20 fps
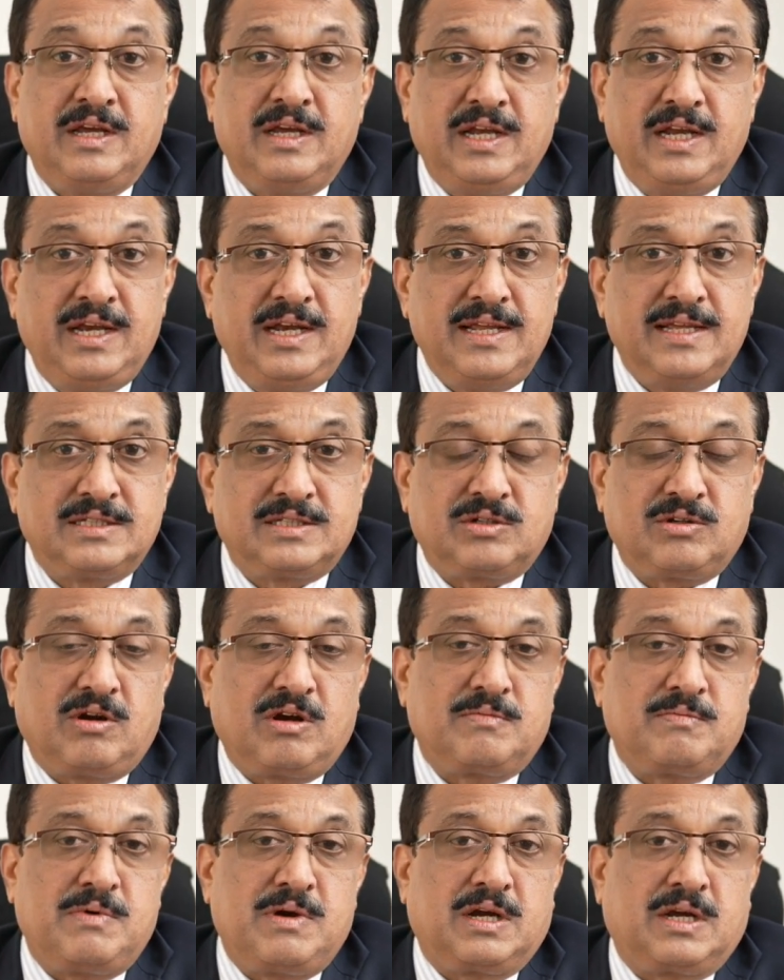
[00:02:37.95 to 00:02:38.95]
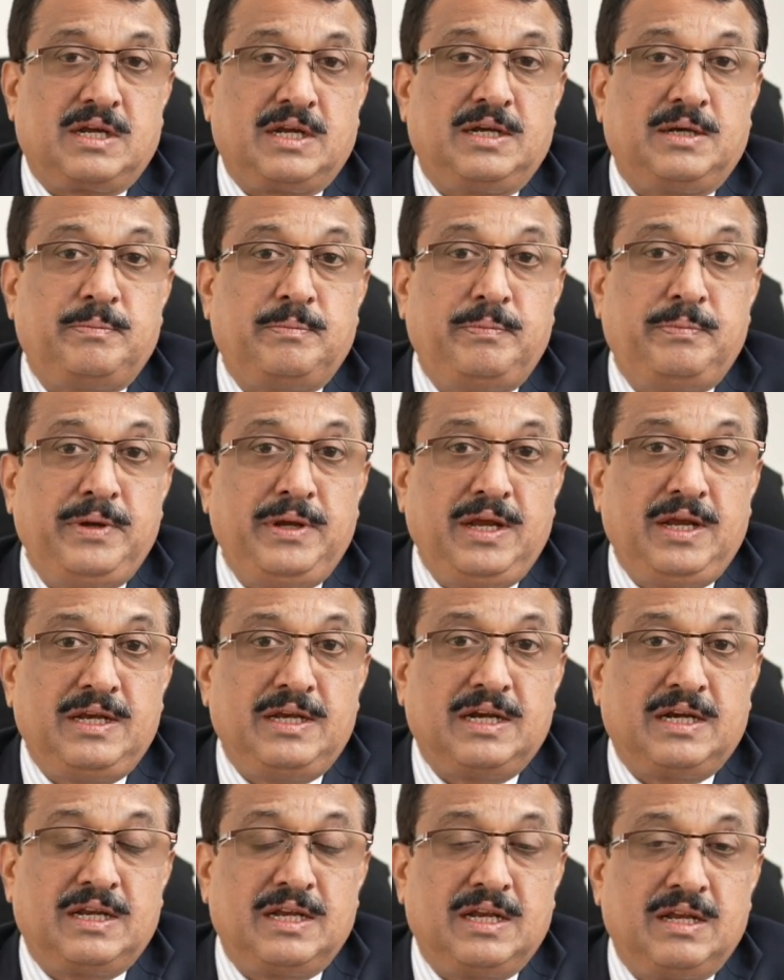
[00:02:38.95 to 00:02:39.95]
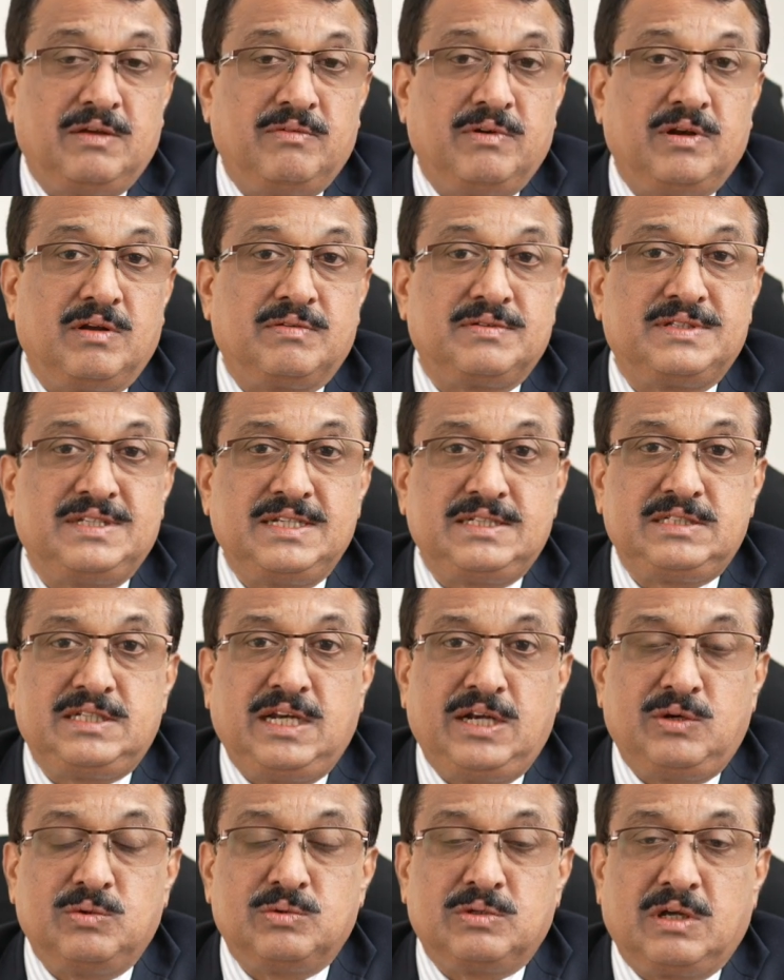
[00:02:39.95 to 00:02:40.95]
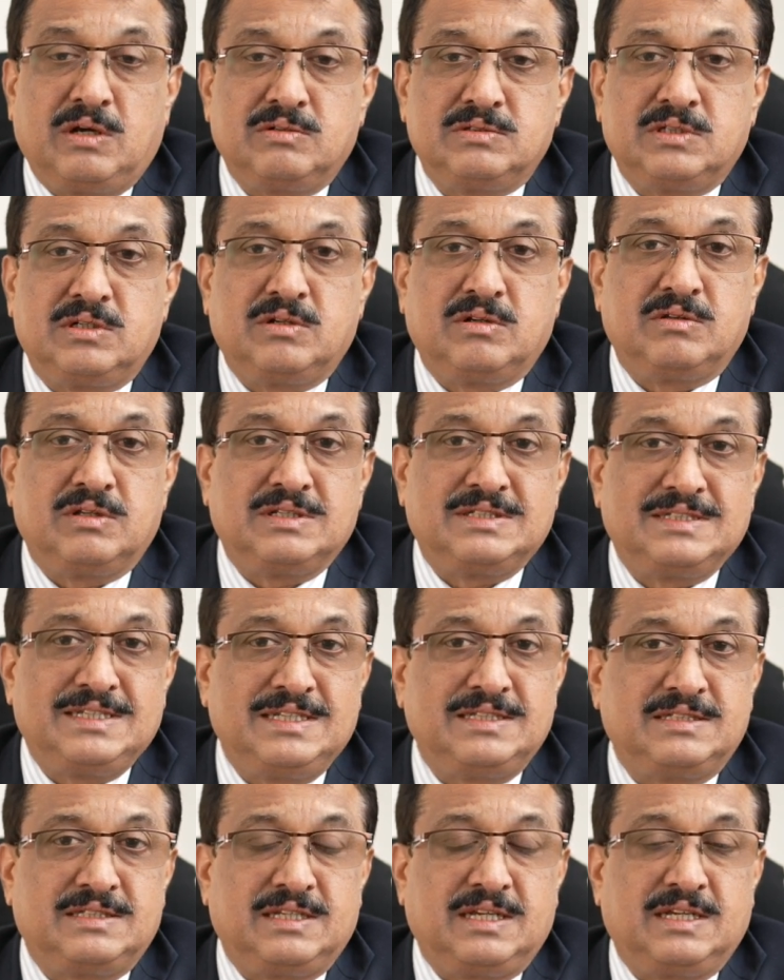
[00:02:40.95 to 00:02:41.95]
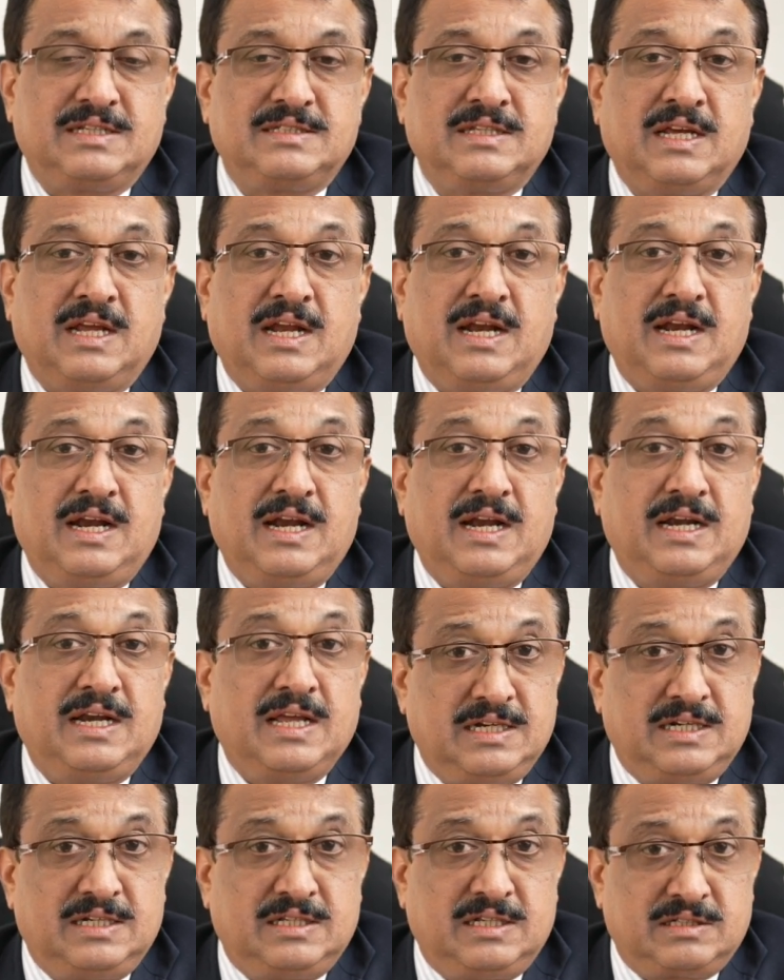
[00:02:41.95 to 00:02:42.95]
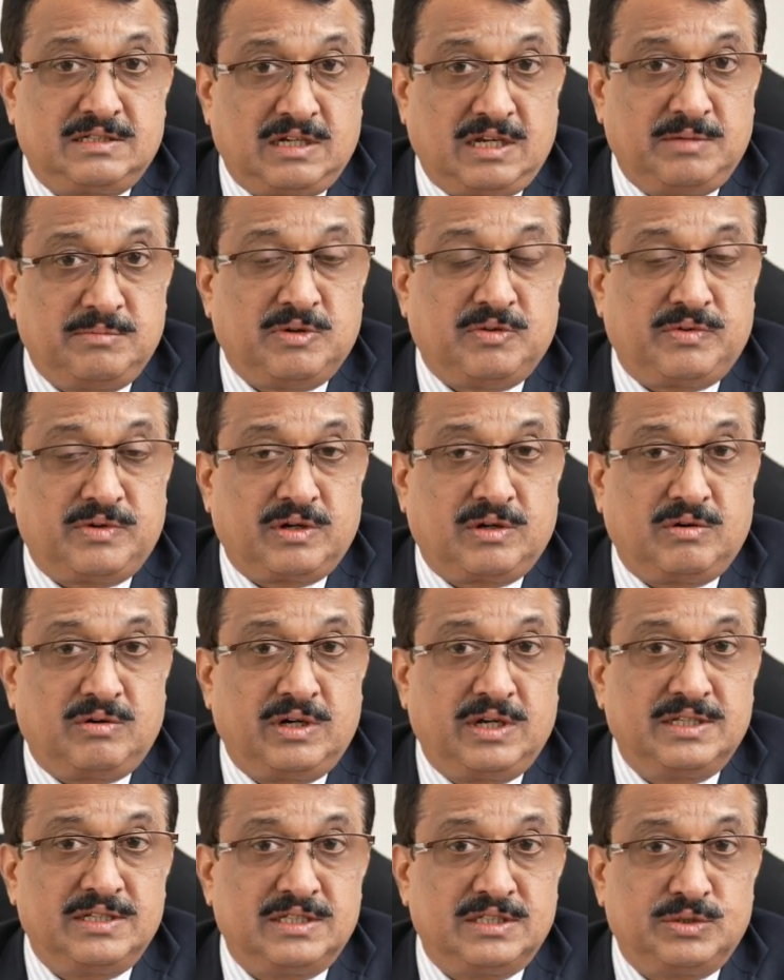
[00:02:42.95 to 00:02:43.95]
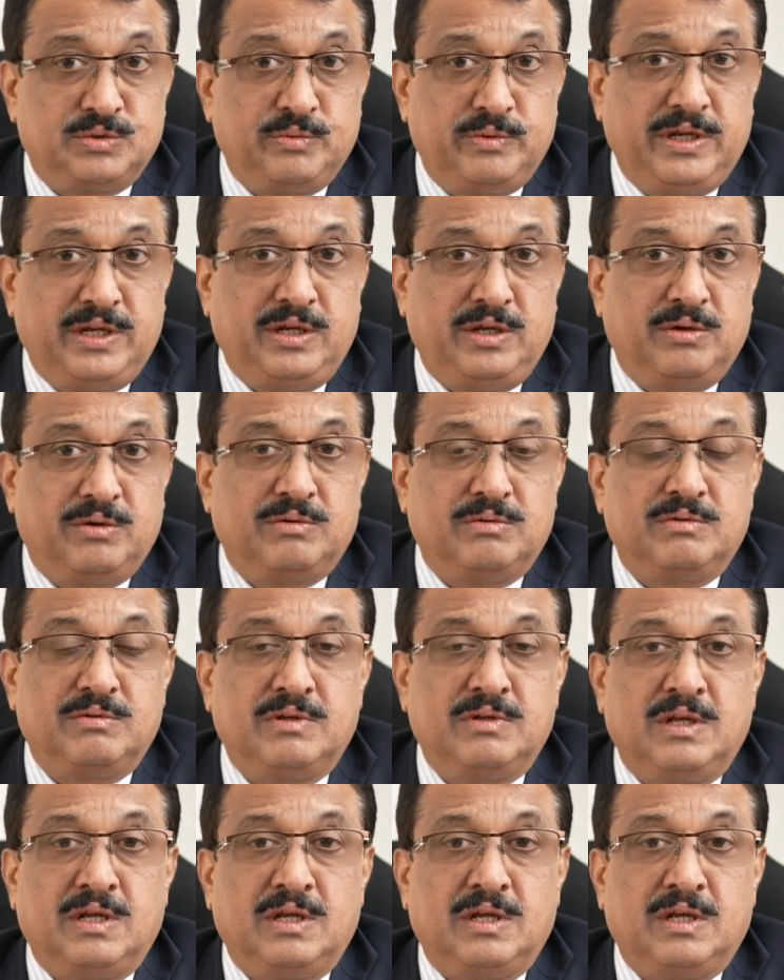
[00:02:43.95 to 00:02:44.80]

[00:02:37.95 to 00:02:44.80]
Indian stock market peaked at a level of 62,000 on the Sensex, and at the time of recording this video,